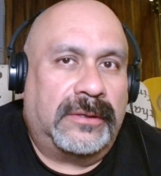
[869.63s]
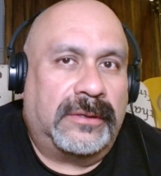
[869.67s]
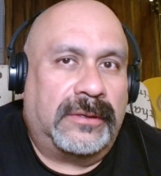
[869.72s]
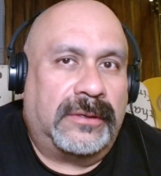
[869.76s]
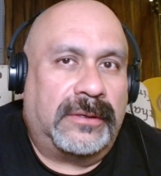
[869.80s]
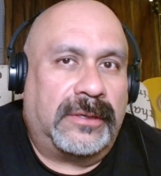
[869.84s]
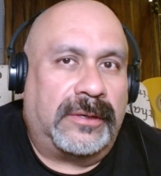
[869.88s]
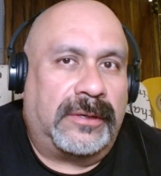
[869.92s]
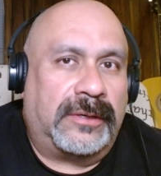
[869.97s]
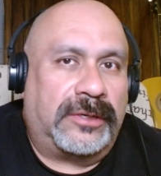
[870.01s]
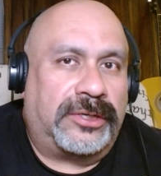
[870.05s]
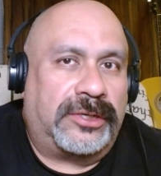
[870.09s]

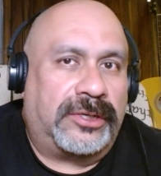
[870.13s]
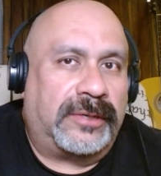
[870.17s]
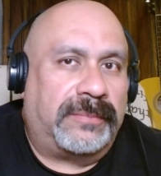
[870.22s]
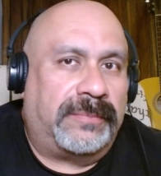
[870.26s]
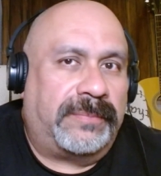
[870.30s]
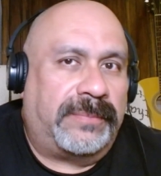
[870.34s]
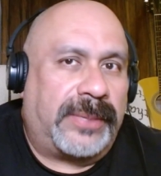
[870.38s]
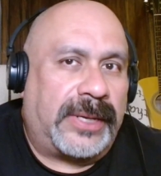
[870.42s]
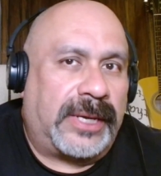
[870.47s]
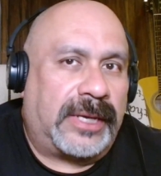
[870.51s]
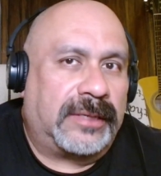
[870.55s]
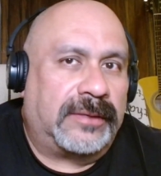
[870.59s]
And she
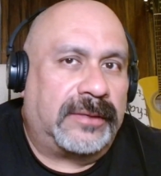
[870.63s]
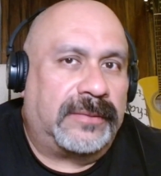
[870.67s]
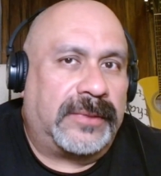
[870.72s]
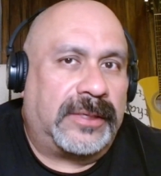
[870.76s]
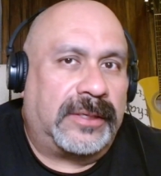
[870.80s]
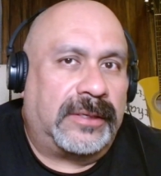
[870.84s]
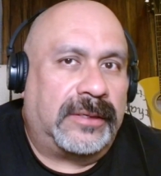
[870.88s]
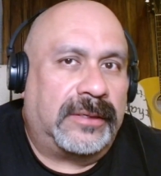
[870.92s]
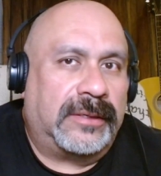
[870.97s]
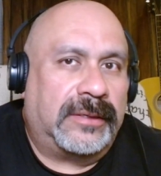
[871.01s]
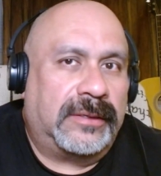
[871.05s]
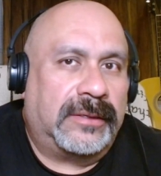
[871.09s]
begged
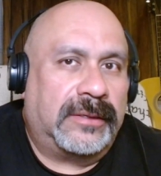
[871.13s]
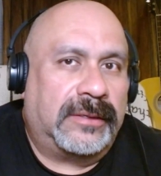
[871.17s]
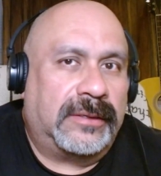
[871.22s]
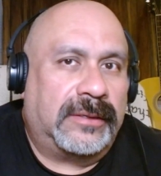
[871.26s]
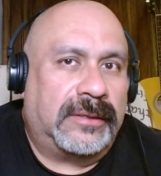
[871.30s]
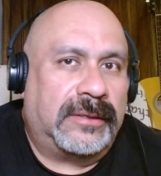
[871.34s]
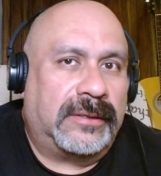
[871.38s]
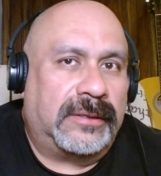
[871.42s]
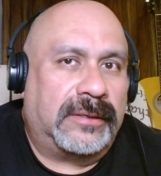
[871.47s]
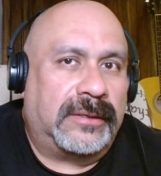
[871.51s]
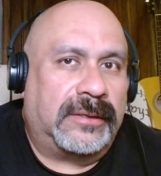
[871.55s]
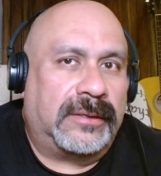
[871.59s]
me
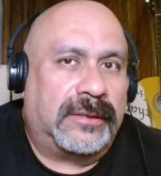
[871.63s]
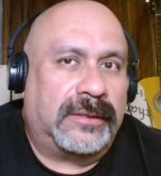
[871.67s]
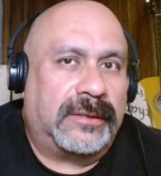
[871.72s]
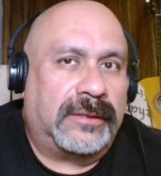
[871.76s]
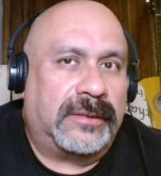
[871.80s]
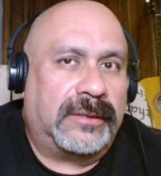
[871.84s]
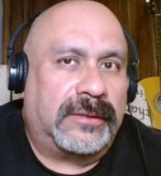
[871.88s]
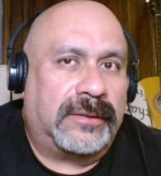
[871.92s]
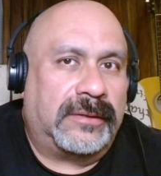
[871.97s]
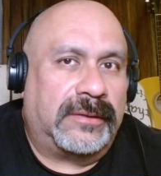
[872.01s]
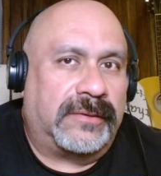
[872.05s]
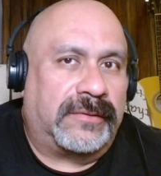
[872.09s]

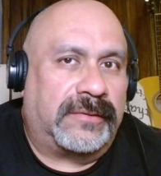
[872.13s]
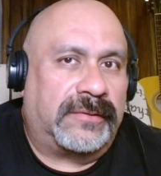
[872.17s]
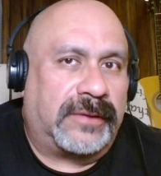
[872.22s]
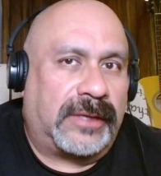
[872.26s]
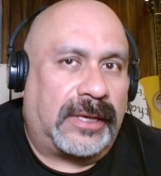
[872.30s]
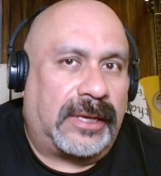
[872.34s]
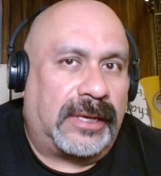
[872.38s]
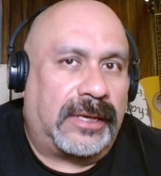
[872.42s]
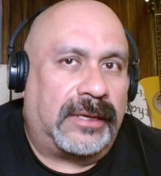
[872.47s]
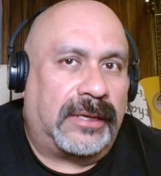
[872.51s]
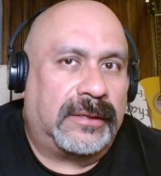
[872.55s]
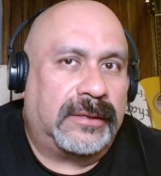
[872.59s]
to
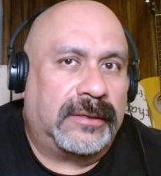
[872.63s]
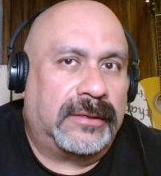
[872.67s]
stay.